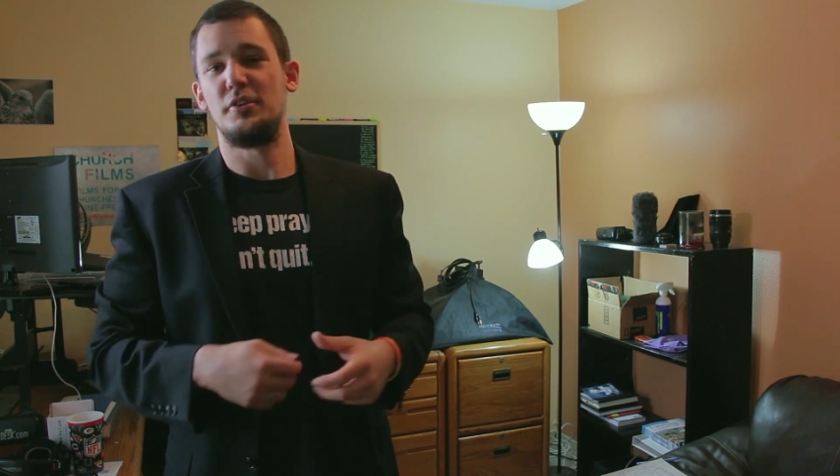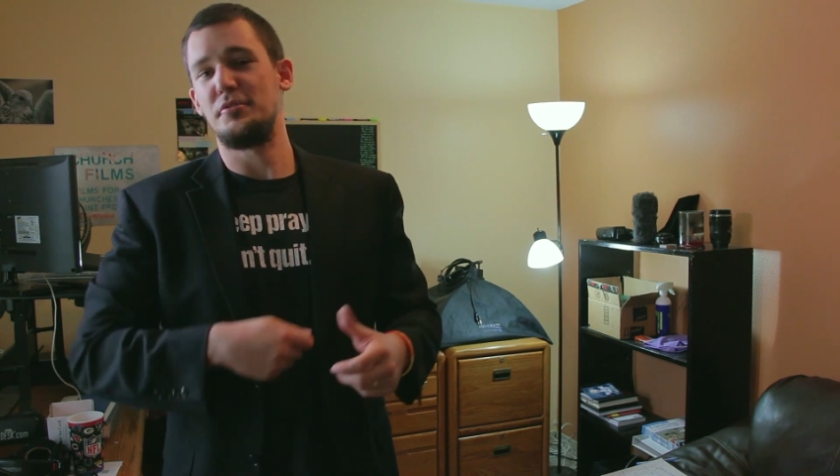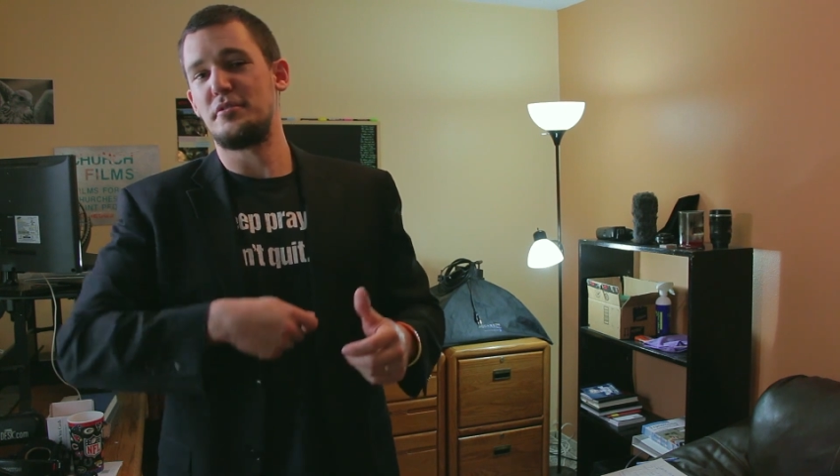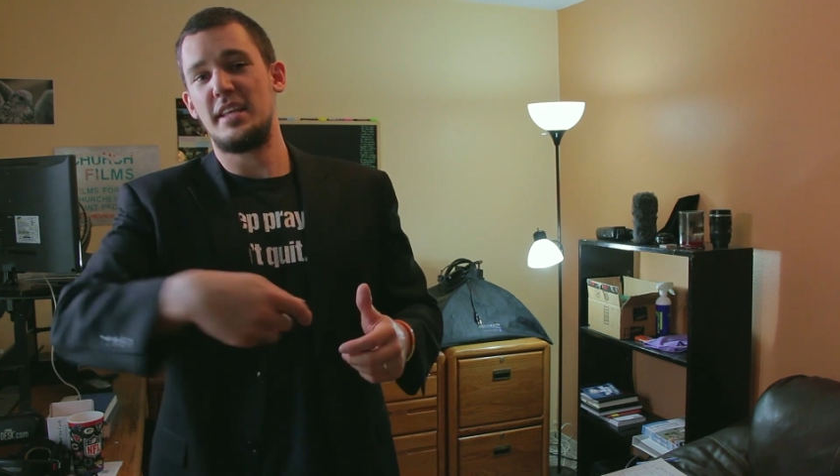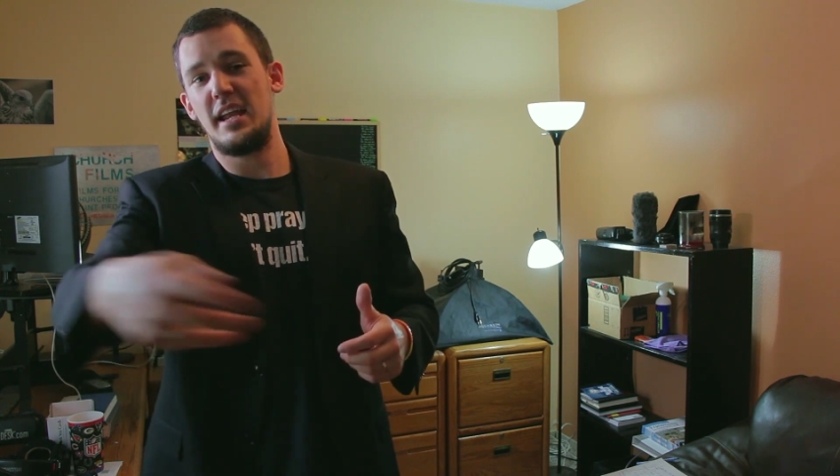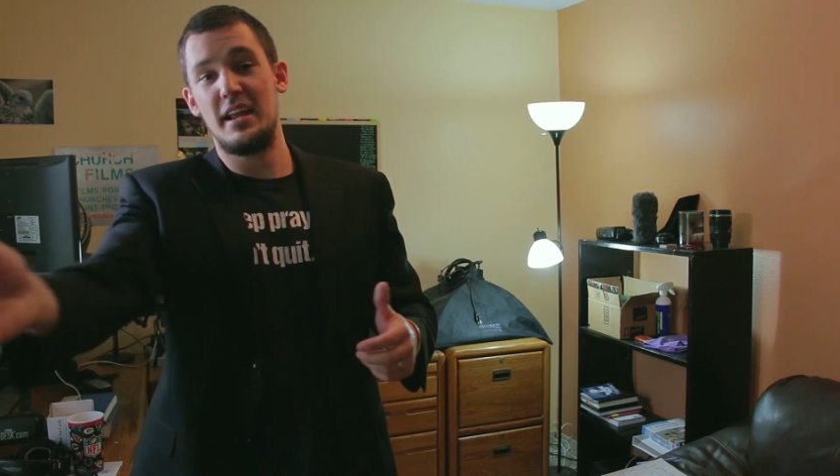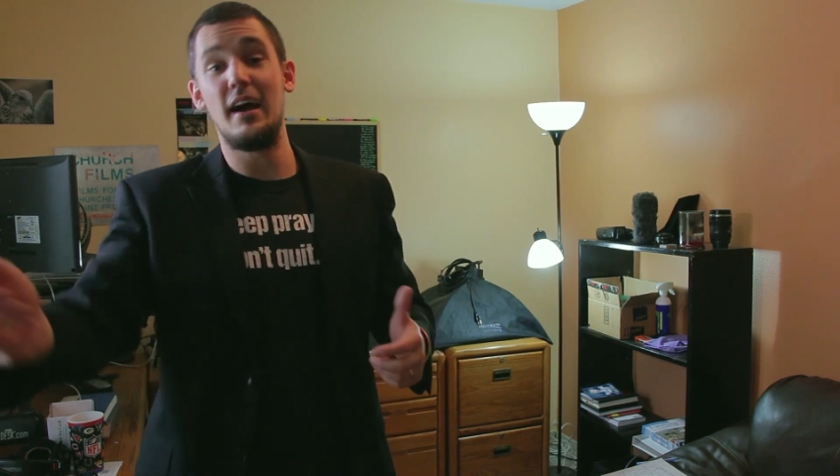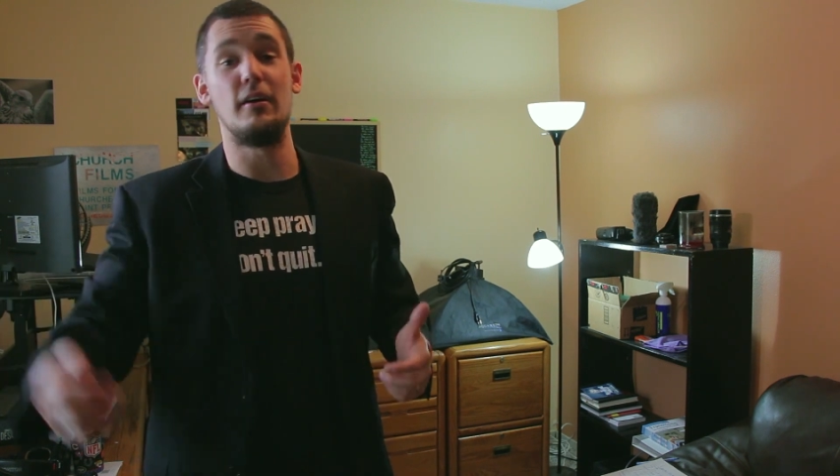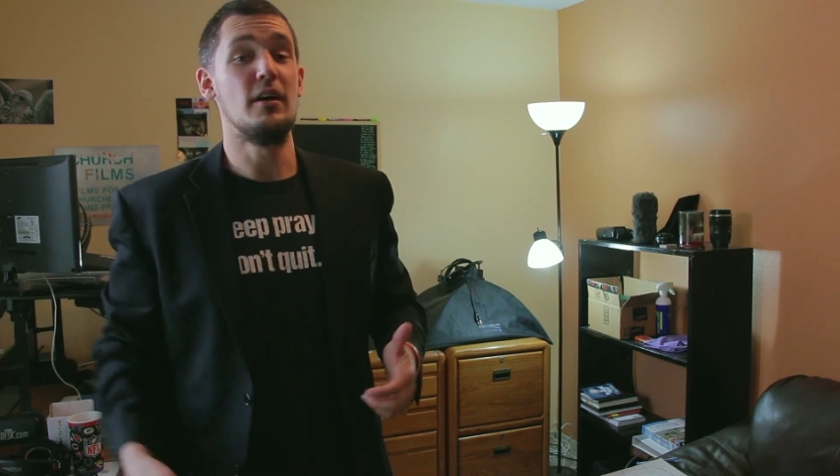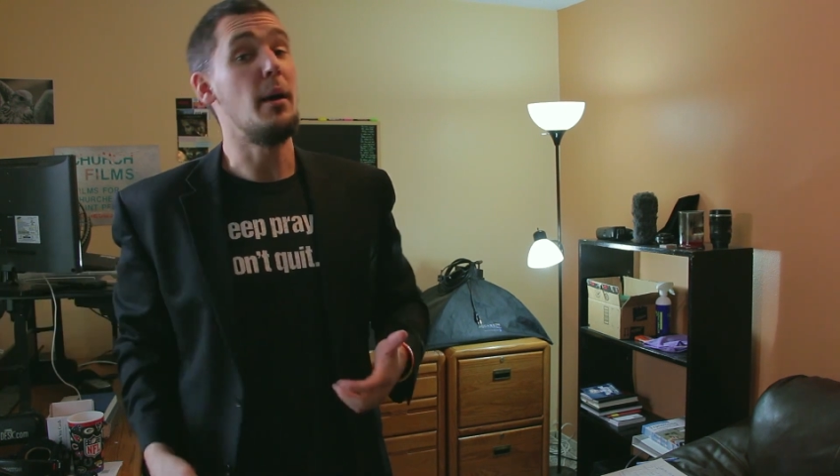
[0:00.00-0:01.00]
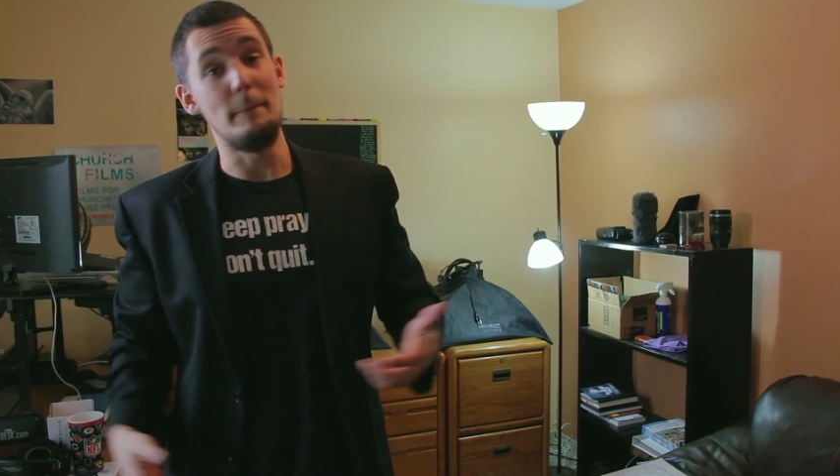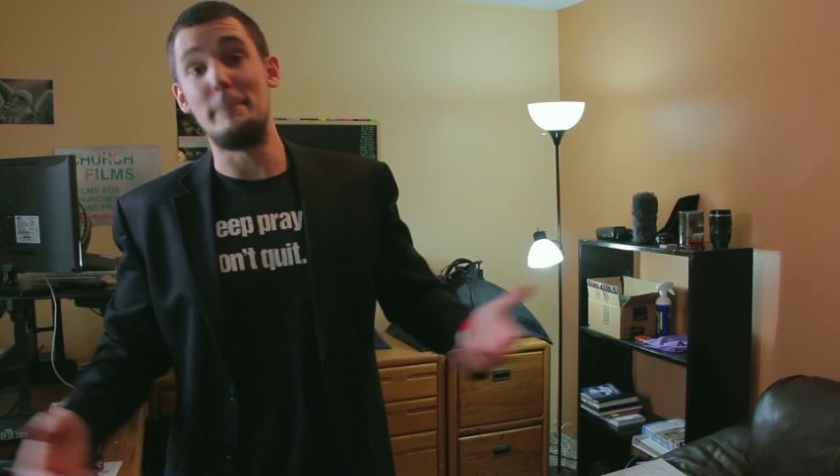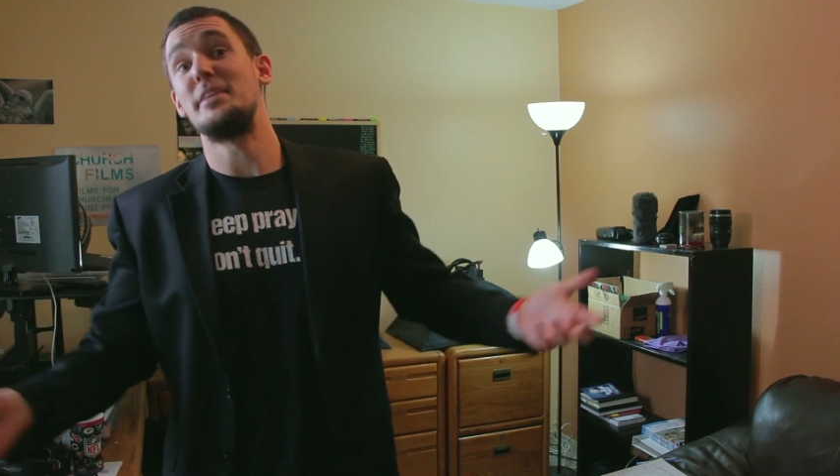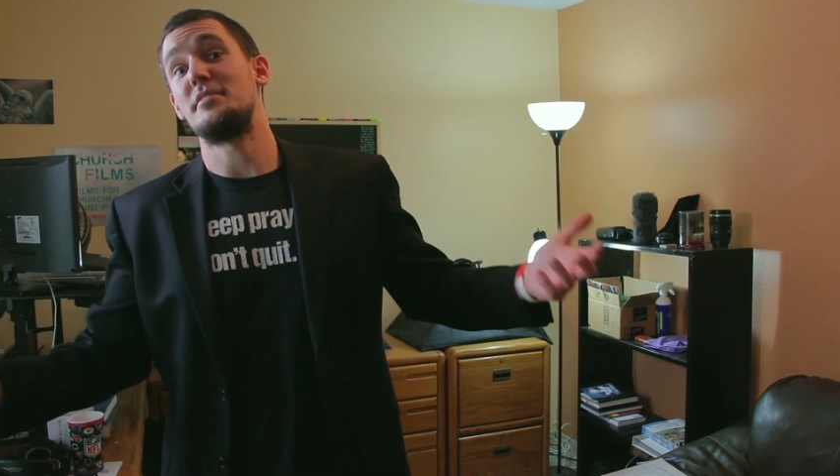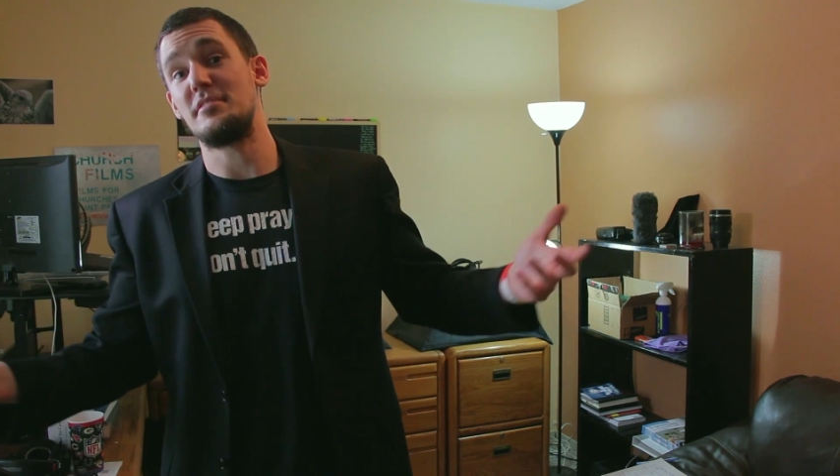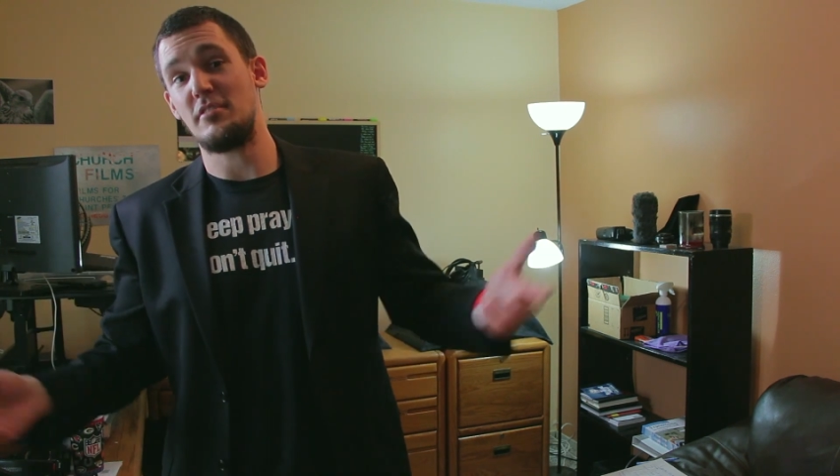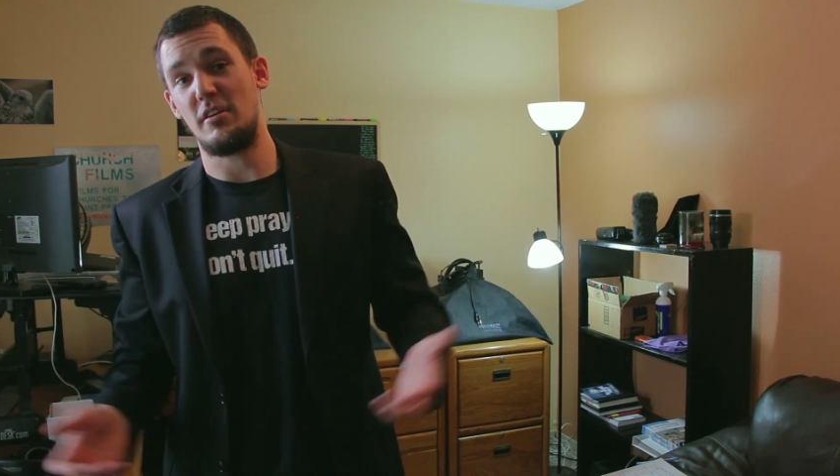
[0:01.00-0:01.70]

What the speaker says: Don't just hand out business